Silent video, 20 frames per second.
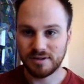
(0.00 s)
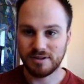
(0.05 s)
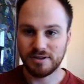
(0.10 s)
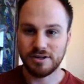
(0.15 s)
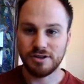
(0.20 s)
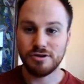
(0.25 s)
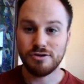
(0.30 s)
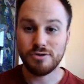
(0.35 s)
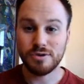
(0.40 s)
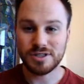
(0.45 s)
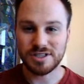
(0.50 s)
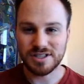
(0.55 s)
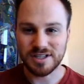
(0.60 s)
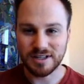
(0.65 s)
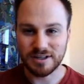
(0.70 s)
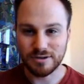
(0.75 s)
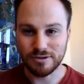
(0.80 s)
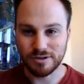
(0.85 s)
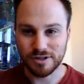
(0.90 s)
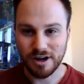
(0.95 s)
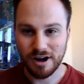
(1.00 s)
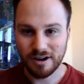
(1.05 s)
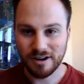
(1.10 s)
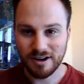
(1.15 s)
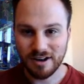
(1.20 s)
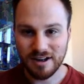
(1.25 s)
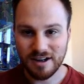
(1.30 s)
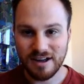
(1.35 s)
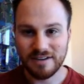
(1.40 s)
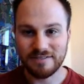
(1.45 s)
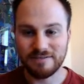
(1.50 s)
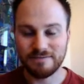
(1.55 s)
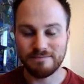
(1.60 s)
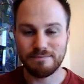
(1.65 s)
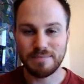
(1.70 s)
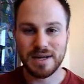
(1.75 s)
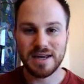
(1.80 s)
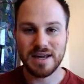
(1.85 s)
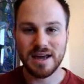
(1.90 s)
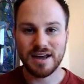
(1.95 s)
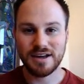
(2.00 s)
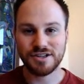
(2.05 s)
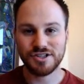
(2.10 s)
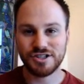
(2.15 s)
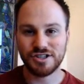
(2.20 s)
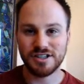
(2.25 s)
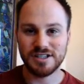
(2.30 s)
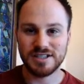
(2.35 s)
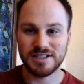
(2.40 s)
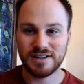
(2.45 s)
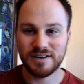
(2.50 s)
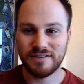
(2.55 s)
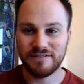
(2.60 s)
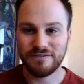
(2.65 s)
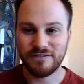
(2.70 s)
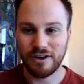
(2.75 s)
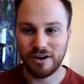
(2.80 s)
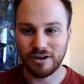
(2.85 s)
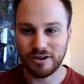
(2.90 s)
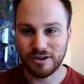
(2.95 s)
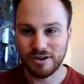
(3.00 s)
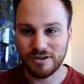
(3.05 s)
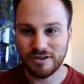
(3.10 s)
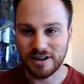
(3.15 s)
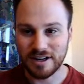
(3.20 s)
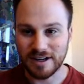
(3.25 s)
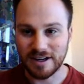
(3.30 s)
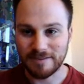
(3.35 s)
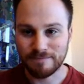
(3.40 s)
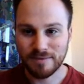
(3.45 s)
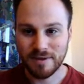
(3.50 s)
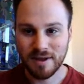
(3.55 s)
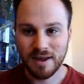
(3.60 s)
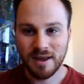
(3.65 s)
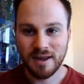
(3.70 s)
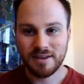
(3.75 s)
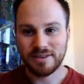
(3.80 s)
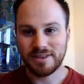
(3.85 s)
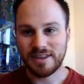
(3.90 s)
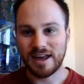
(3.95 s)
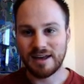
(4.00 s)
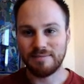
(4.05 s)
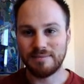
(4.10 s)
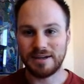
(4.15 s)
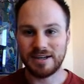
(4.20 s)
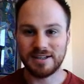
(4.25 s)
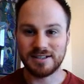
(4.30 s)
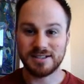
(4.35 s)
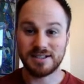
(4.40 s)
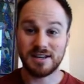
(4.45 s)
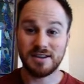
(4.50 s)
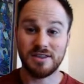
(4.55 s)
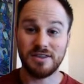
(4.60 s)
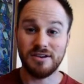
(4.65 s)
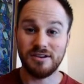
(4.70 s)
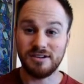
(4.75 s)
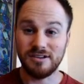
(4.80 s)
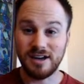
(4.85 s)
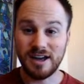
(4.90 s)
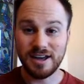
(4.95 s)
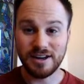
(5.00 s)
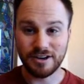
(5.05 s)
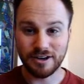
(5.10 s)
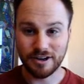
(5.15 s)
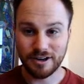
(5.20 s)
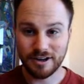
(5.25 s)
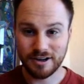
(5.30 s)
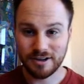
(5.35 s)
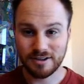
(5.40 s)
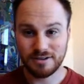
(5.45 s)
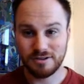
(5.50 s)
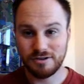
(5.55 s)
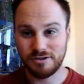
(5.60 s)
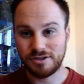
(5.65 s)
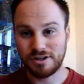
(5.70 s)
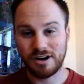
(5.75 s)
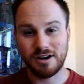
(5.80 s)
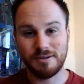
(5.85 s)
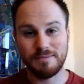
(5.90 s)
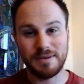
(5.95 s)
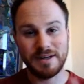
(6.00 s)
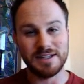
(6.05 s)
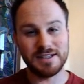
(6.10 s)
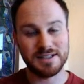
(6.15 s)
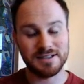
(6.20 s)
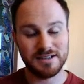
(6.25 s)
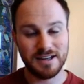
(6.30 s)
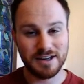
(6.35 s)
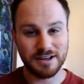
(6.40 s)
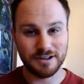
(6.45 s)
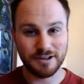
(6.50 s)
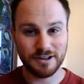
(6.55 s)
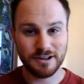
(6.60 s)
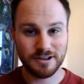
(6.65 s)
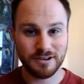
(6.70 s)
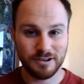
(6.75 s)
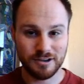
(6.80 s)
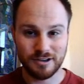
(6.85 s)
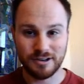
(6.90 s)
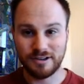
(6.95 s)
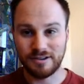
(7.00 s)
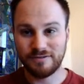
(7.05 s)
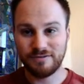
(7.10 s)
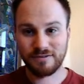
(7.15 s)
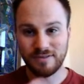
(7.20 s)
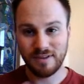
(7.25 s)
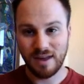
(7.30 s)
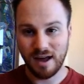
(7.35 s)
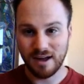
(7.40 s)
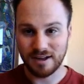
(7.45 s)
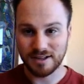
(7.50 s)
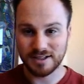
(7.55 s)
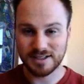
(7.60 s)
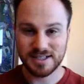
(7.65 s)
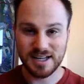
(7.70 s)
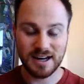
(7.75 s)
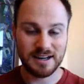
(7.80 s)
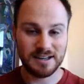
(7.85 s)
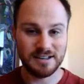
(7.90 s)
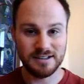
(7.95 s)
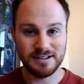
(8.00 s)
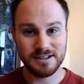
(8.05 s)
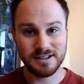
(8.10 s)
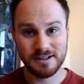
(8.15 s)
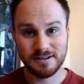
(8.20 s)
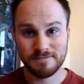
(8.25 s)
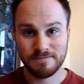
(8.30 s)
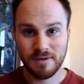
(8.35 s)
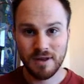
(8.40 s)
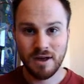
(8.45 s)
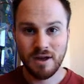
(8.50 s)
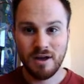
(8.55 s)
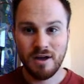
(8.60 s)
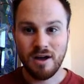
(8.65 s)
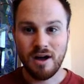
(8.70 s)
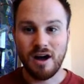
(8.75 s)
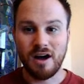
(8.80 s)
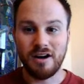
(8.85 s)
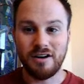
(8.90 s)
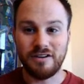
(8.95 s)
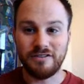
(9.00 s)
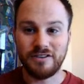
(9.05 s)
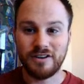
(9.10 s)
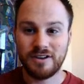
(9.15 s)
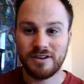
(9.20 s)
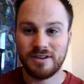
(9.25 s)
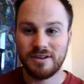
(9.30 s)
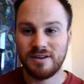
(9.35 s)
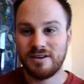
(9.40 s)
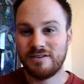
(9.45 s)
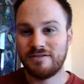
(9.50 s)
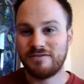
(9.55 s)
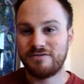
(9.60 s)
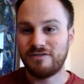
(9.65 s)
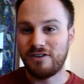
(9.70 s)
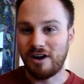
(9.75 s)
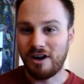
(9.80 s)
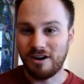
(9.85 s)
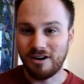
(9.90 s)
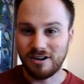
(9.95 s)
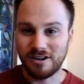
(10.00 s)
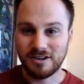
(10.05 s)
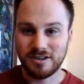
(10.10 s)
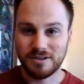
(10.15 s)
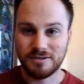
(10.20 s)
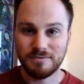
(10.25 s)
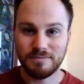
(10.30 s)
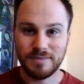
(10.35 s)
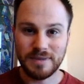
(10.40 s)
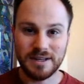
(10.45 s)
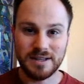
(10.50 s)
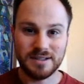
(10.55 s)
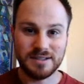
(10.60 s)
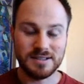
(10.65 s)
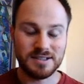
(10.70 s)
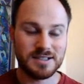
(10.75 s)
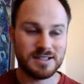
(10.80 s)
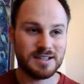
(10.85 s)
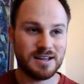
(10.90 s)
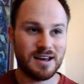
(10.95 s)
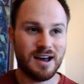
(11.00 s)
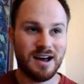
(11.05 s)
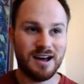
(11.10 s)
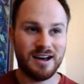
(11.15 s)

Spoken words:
U is the Uttara and PH is Falguni. That means the later, Uttara means later, or second of fall means